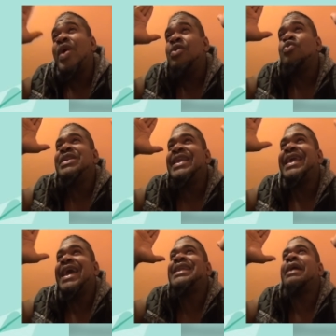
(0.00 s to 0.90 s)
when will they
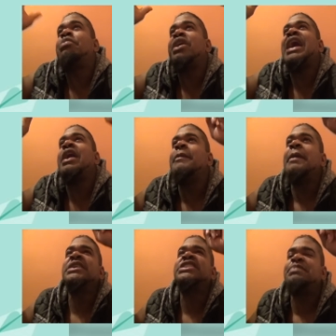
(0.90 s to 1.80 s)
get that break. I
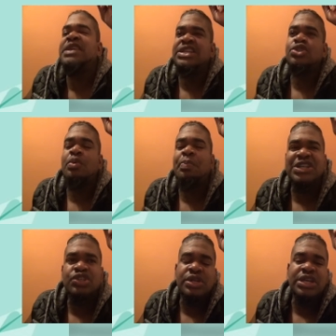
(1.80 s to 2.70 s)
remember speaking to a
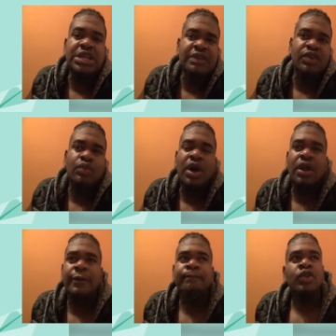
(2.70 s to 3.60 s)
particular
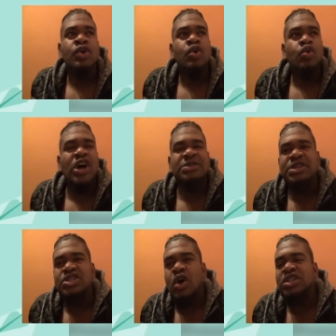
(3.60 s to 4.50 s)
individual who has
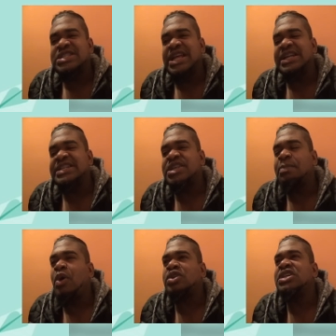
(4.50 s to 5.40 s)
been constantly
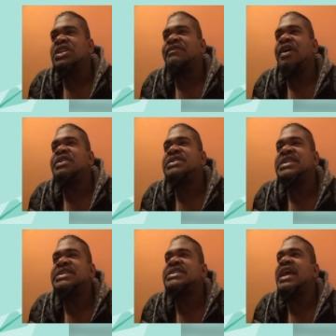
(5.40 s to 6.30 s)
supporting the very
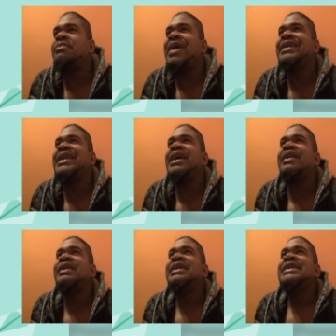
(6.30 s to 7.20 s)
system right there,